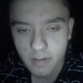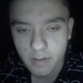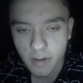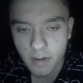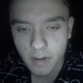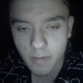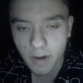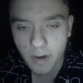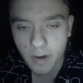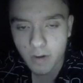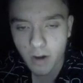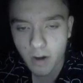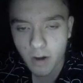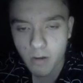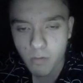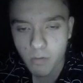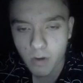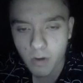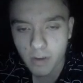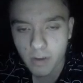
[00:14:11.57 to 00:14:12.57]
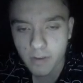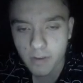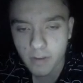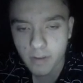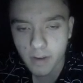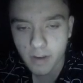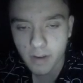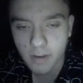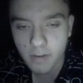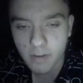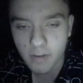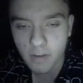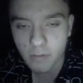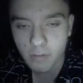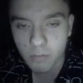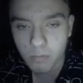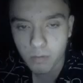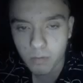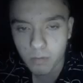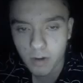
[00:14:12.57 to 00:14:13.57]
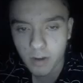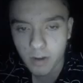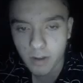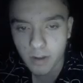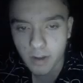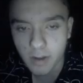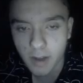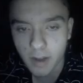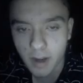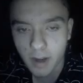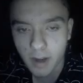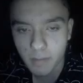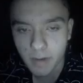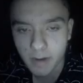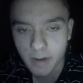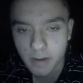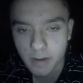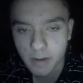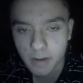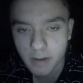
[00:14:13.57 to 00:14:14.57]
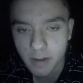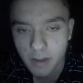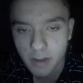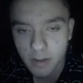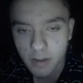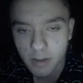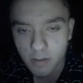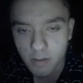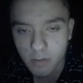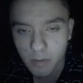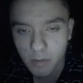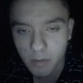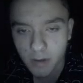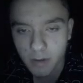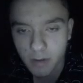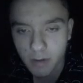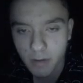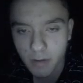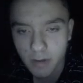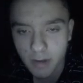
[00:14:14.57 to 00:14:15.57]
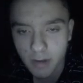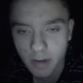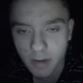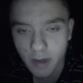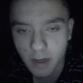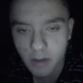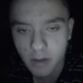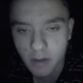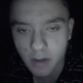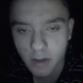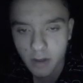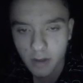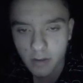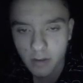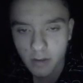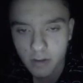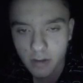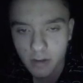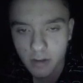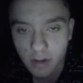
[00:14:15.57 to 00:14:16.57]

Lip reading: If I cry once, then this just really got me. So I'm guessing I have to dodge these.